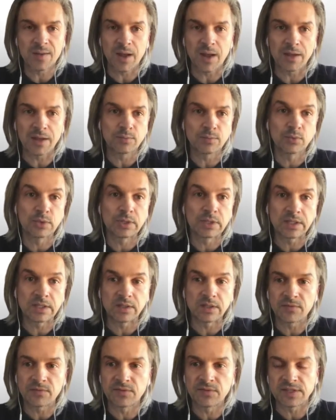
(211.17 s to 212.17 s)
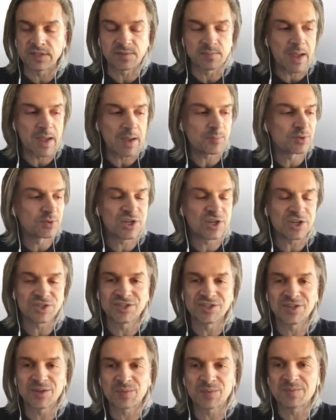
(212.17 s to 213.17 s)
I really loved this map
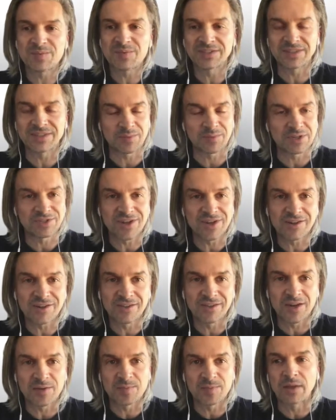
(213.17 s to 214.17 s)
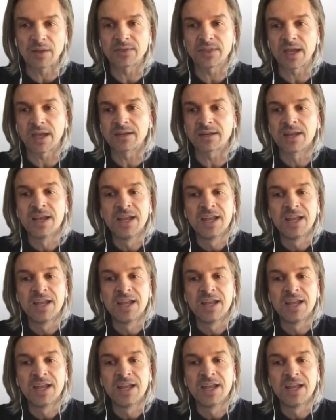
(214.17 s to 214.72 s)
projection that we built. I'm going to talk a lot about that.